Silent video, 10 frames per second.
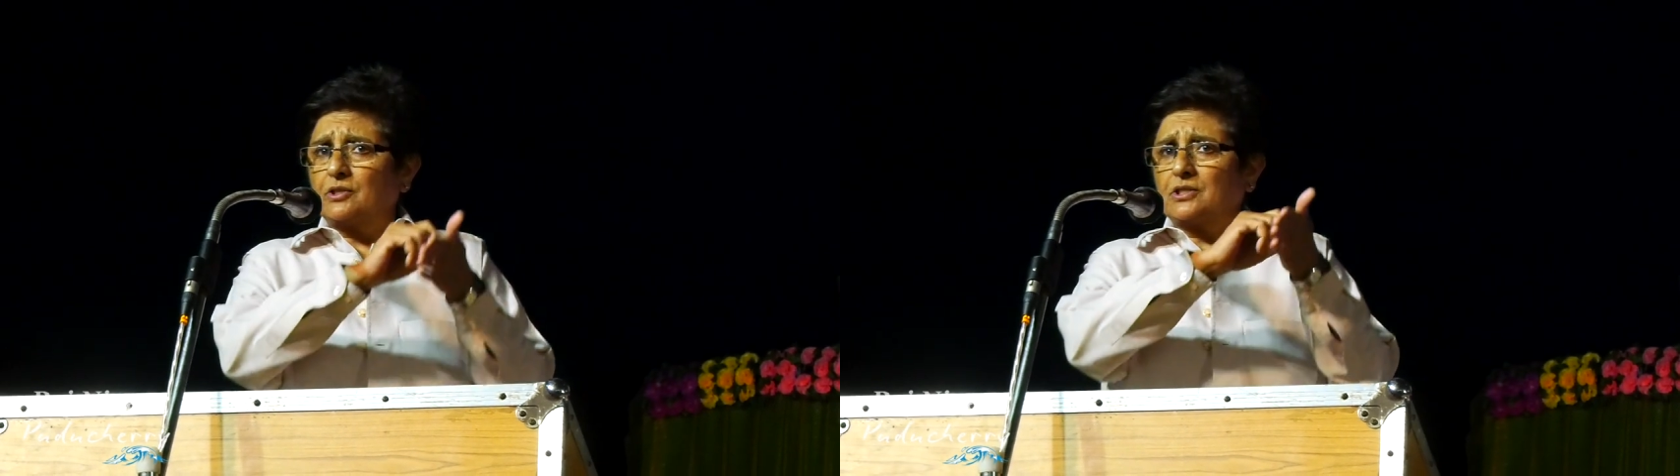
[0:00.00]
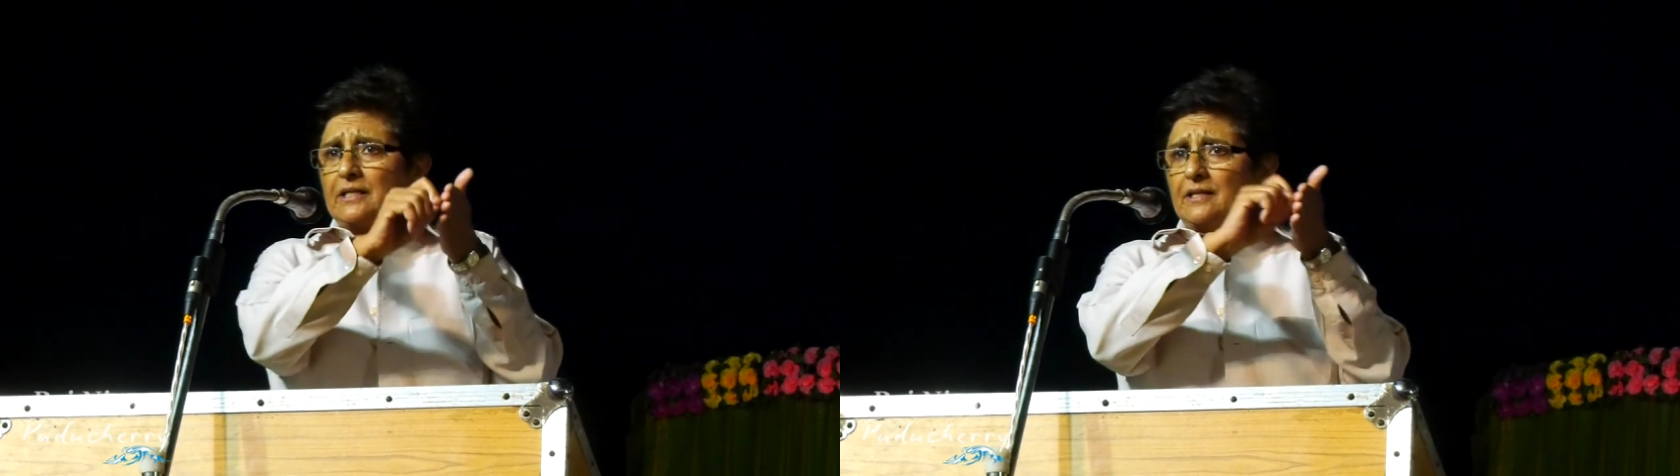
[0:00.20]

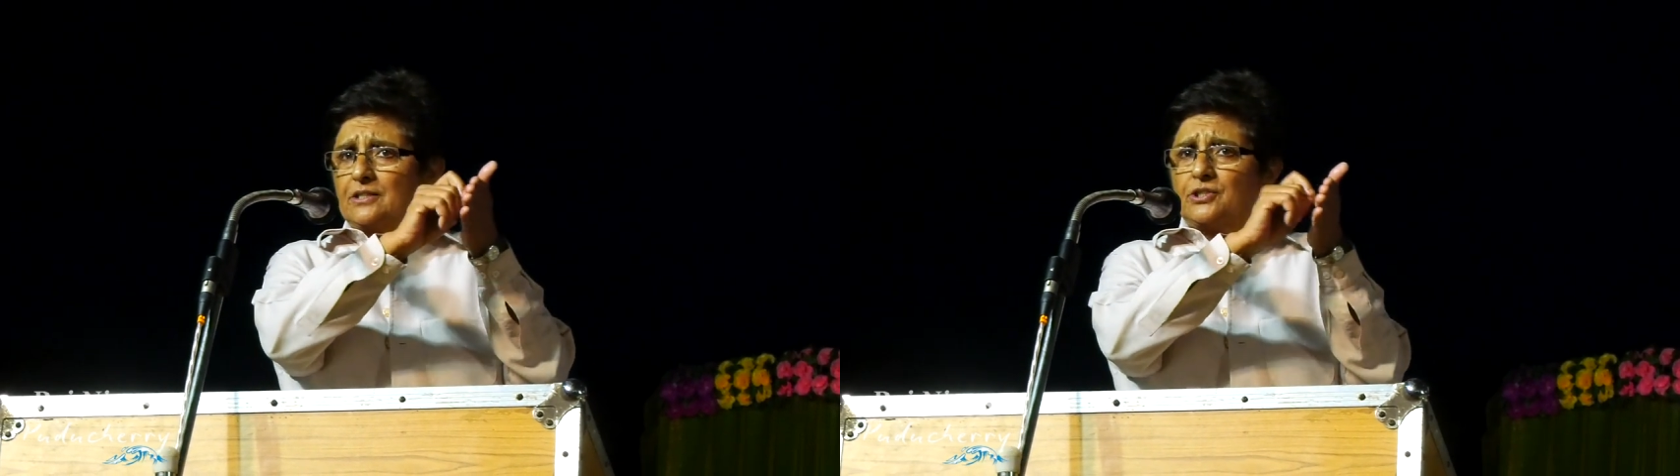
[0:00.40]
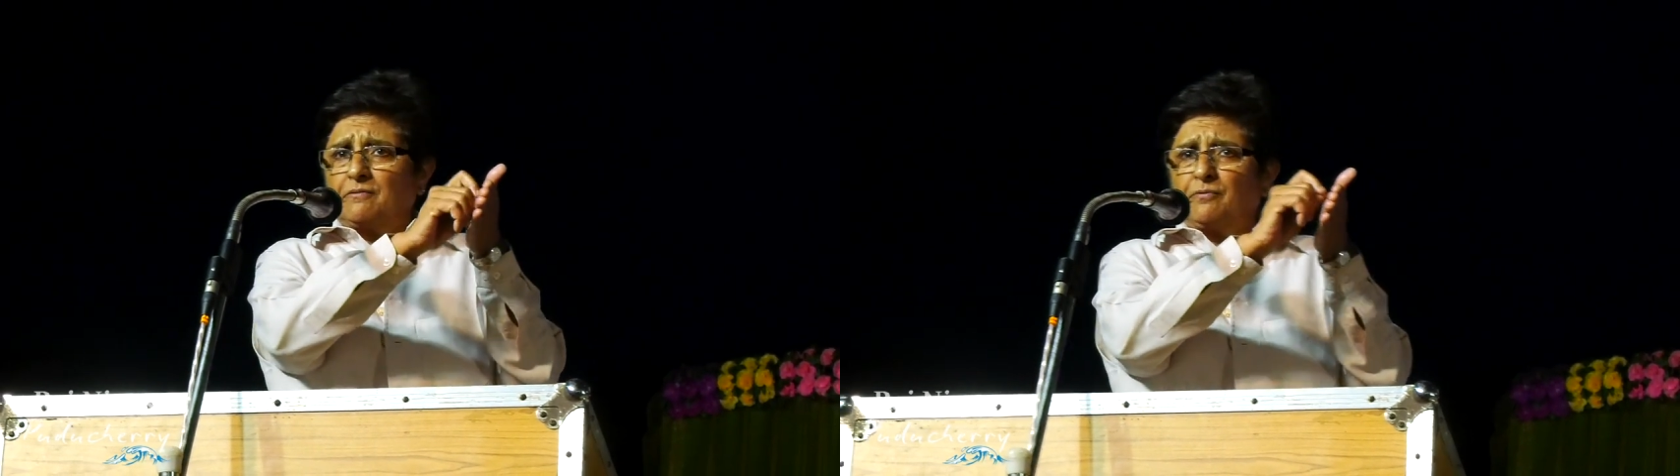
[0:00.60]

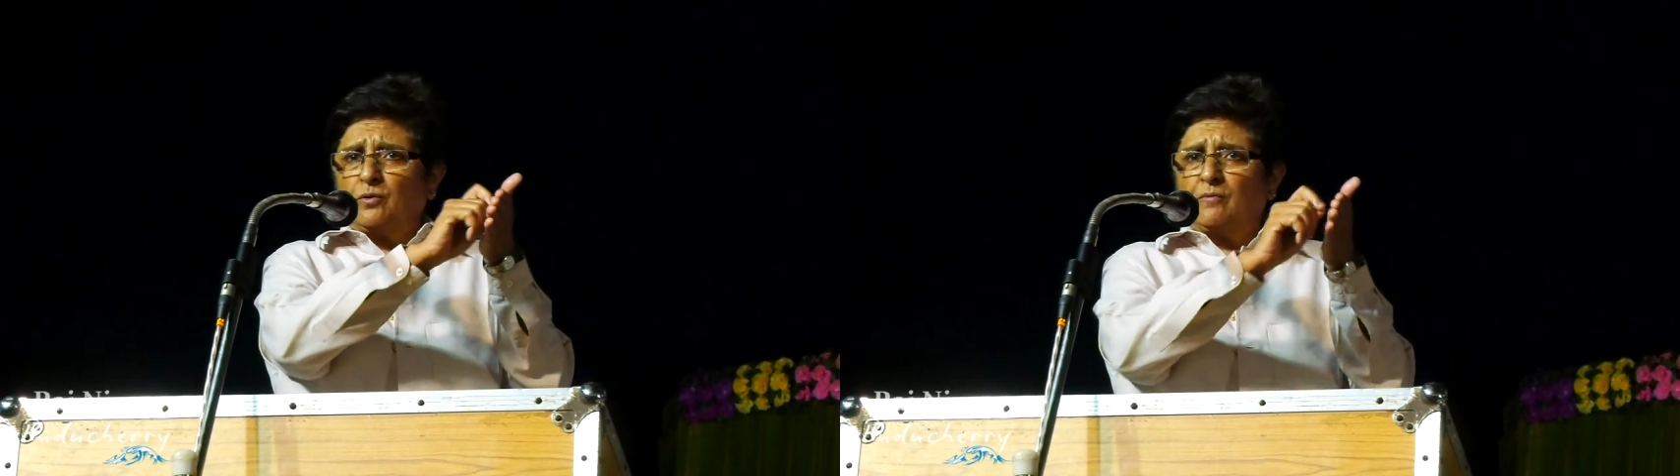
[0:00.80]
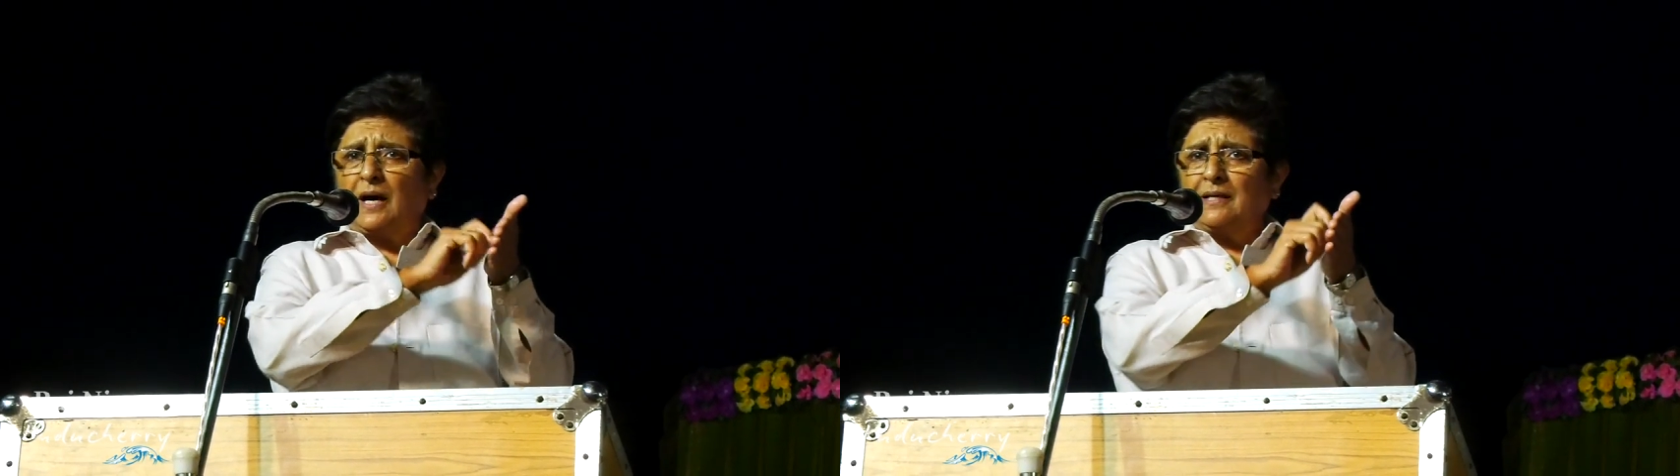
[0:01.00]
signal
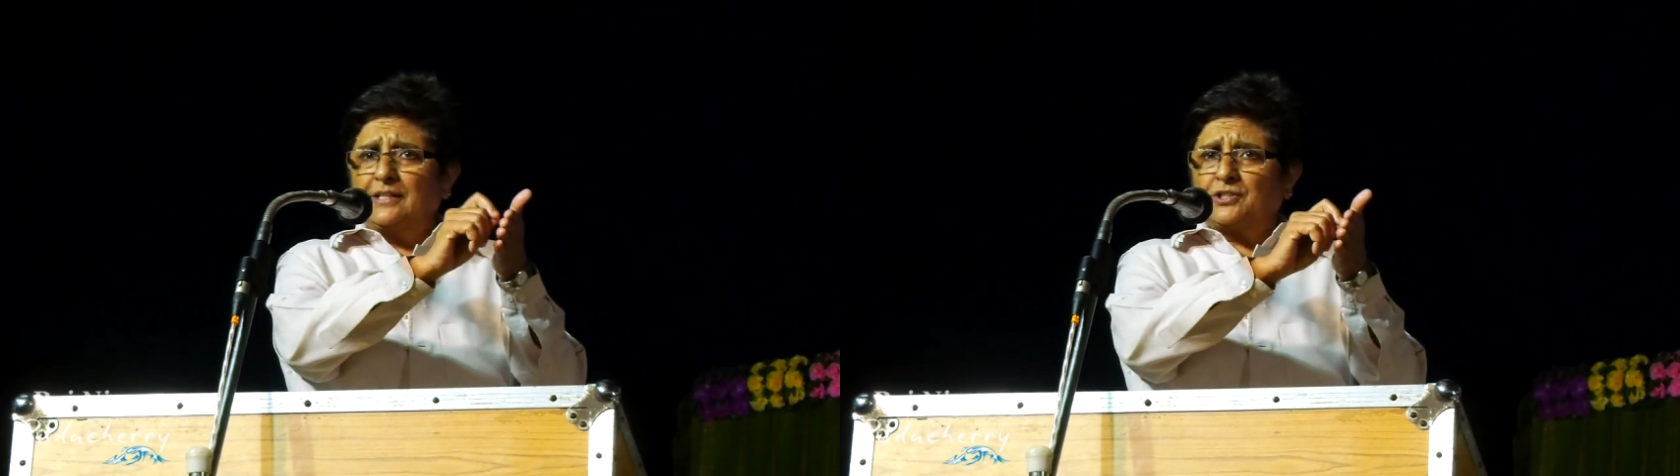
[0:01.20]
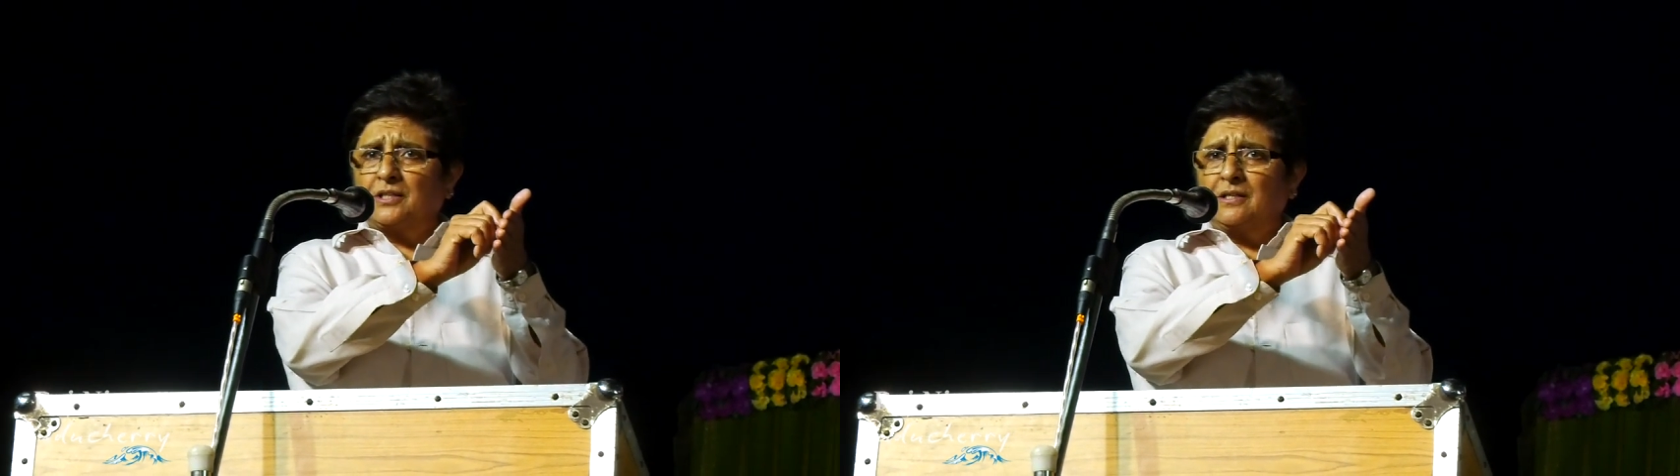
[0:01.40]

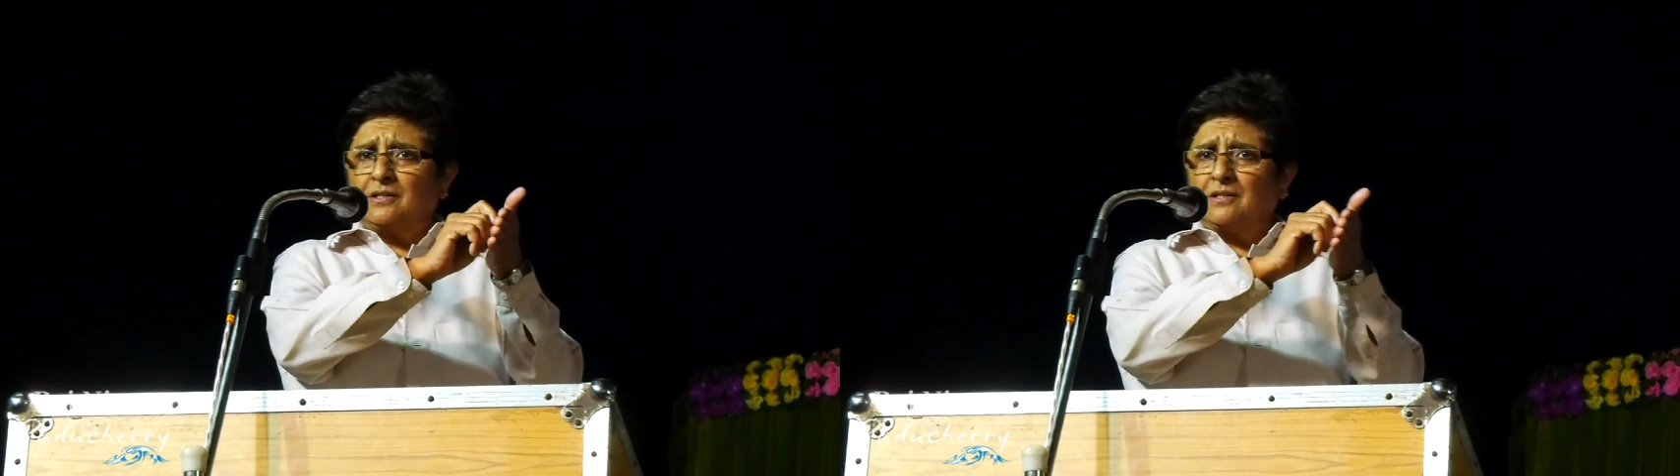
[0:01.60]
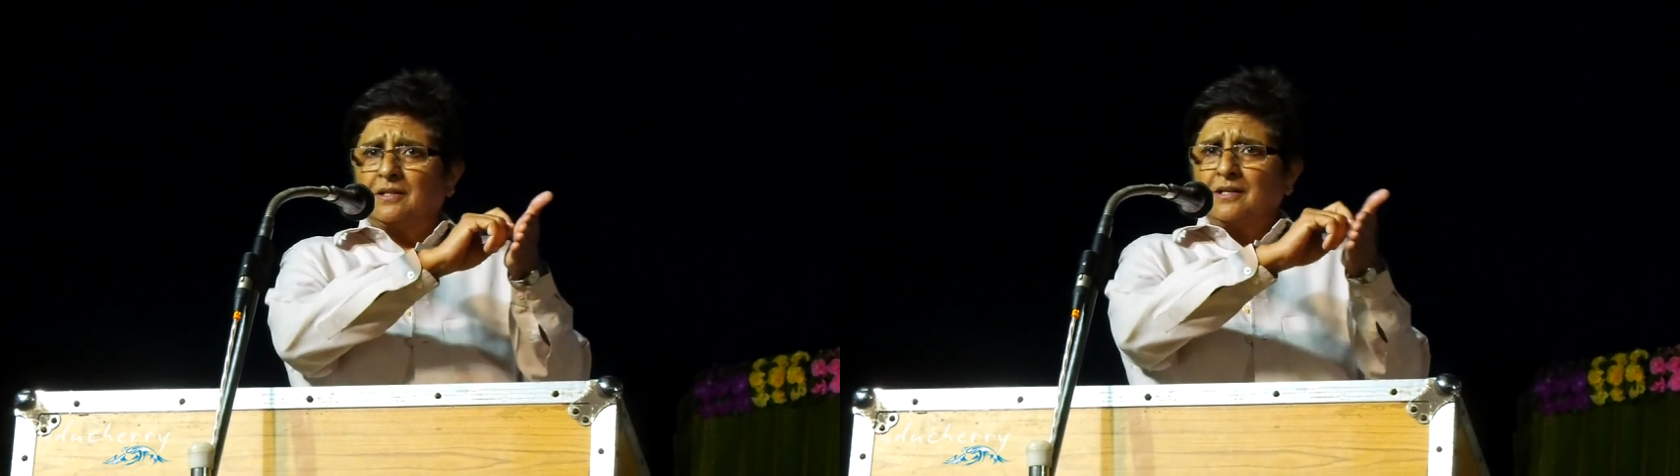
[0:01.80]
violation.